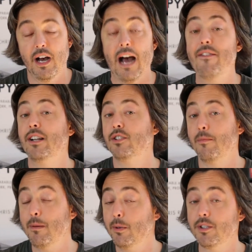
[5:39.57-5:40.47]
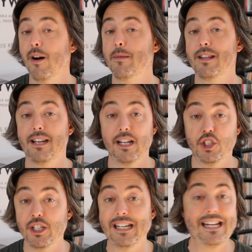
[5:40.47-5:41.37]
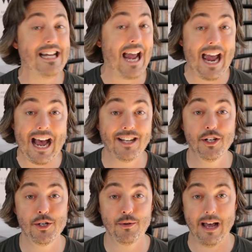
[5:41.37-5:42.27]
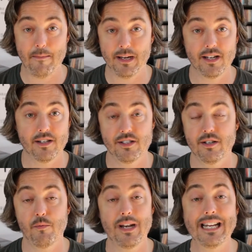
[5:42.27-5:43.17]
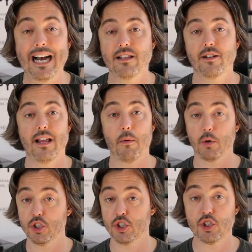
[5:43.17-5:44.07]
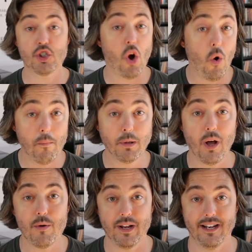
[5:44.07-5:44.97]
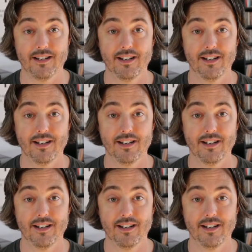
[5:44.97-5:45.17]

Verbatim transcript: I've had some people tell me that at G E he had to do that because when he got there, they were so bloated